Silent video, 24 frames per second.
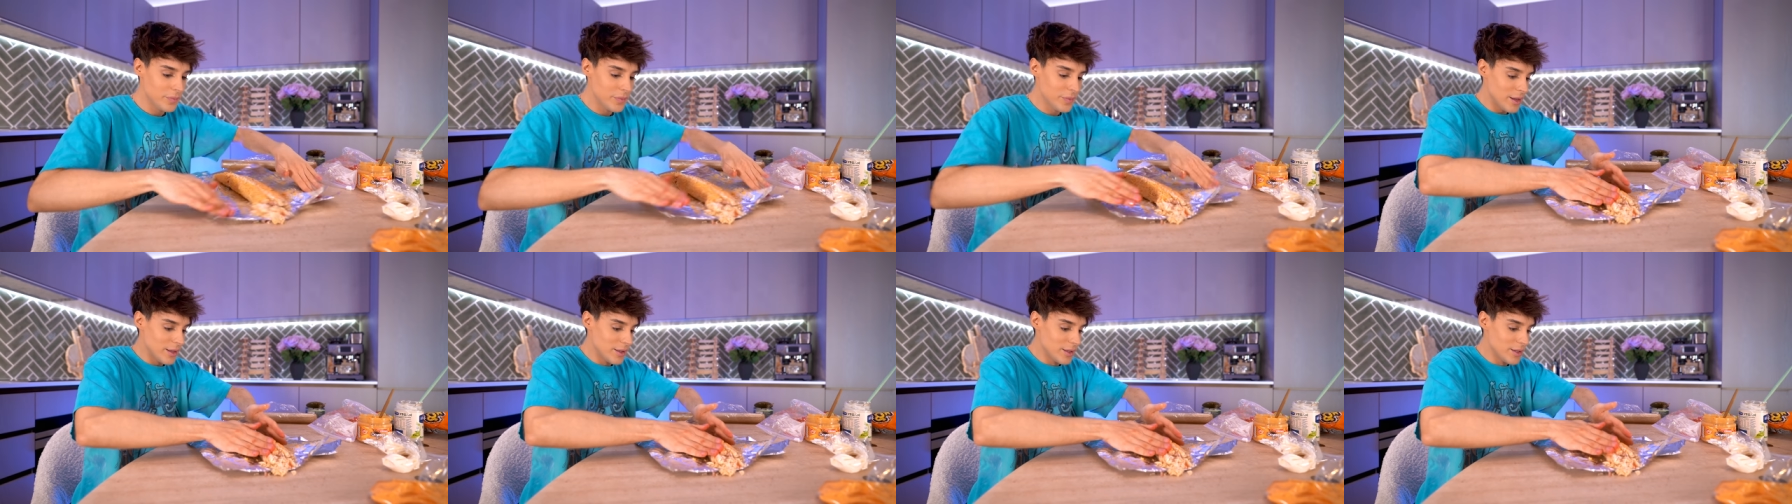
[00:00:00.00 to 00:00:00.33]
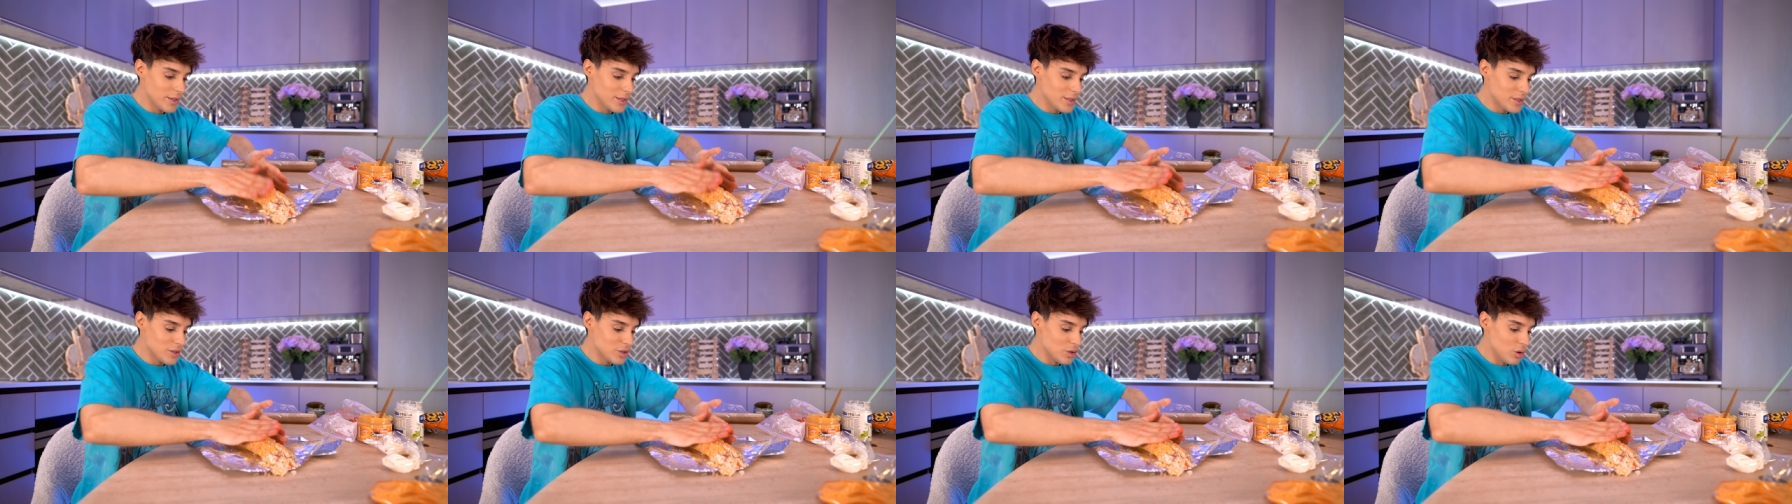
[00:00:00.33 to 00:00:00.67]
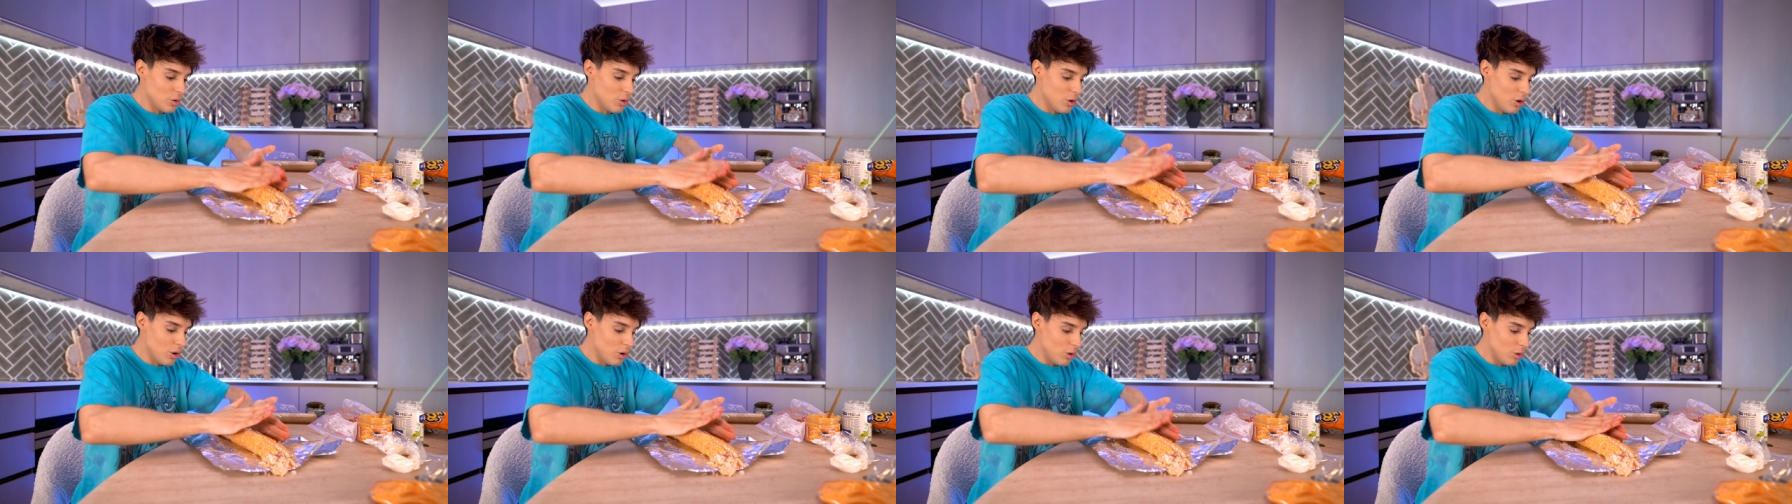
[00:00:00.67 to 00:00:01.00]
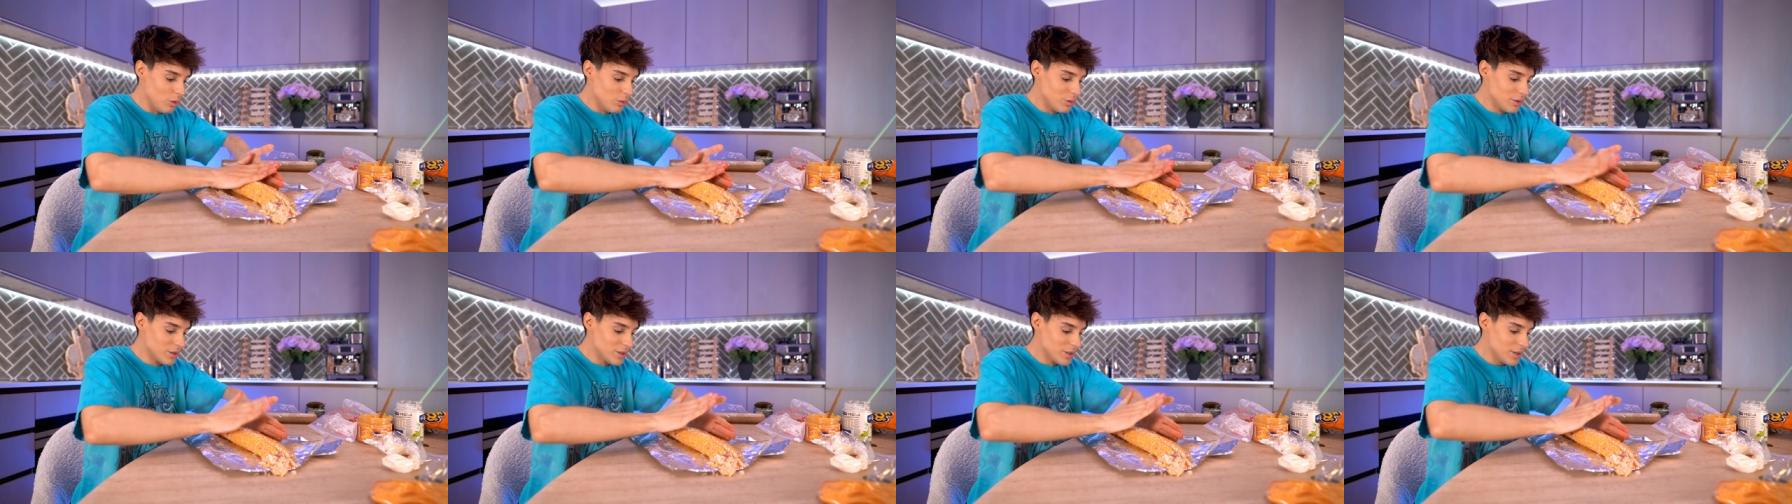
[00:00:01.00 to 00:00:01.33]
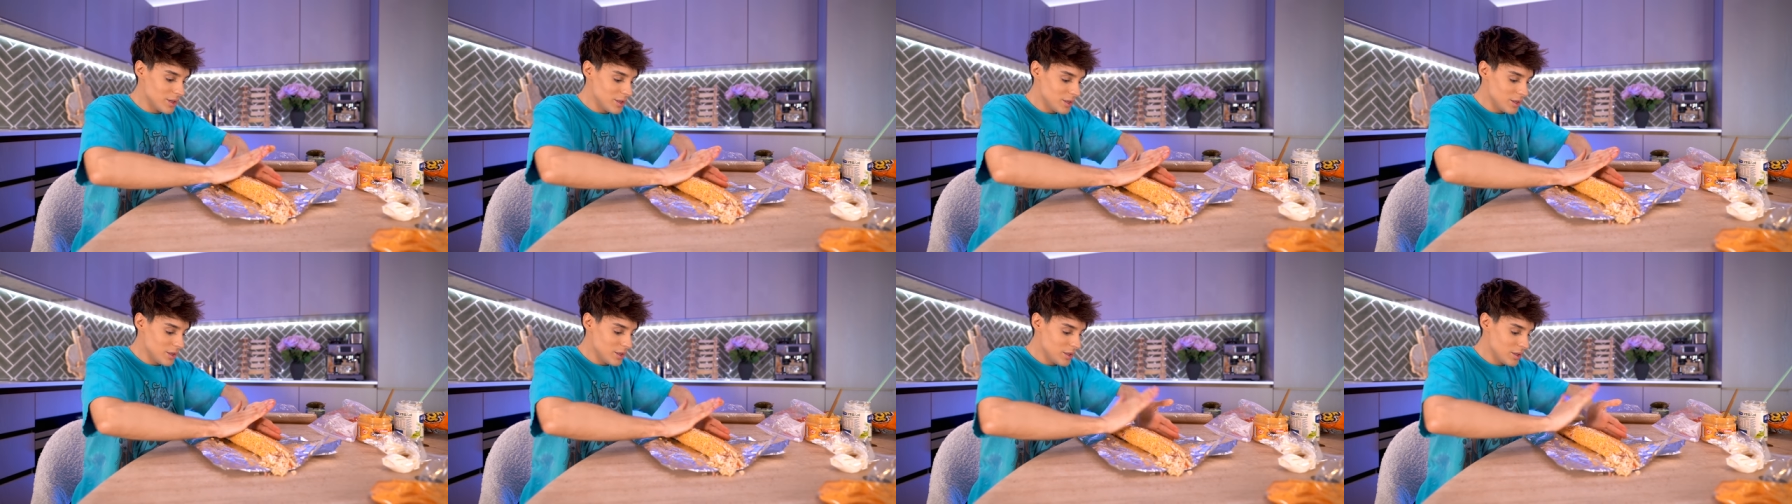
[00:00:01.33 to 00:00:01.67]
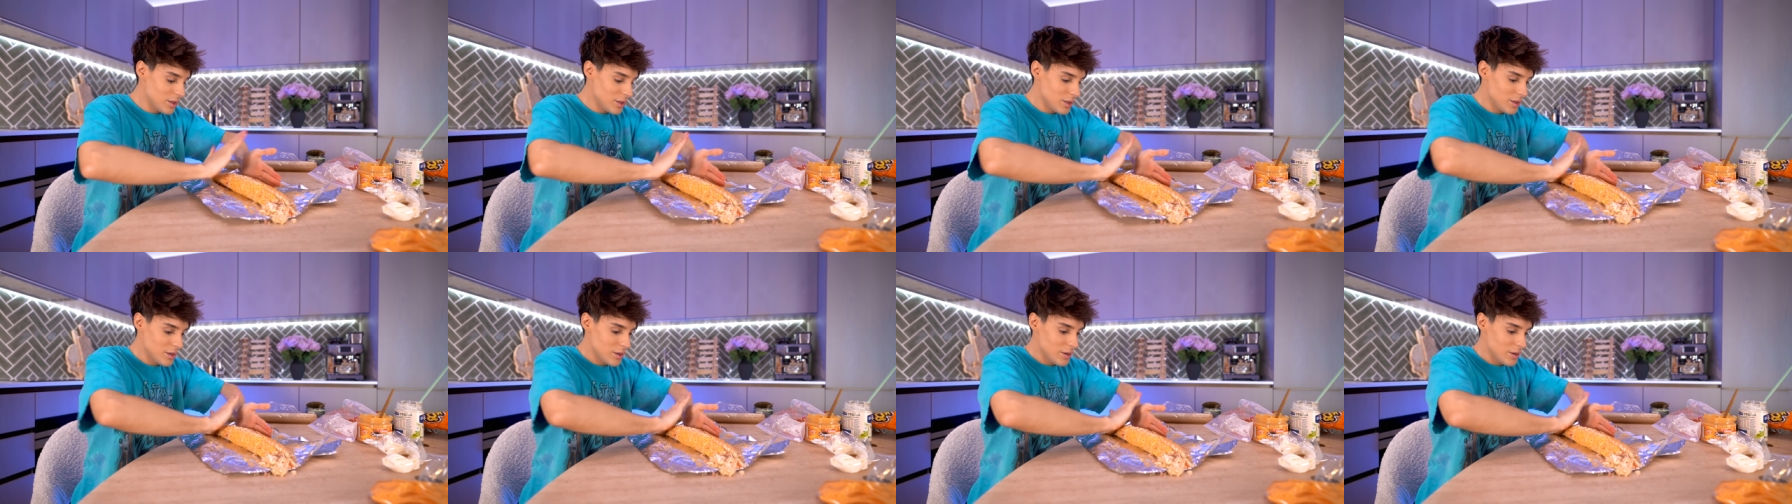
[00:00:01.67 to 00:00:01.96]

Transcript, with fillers: At least there's no holes in it.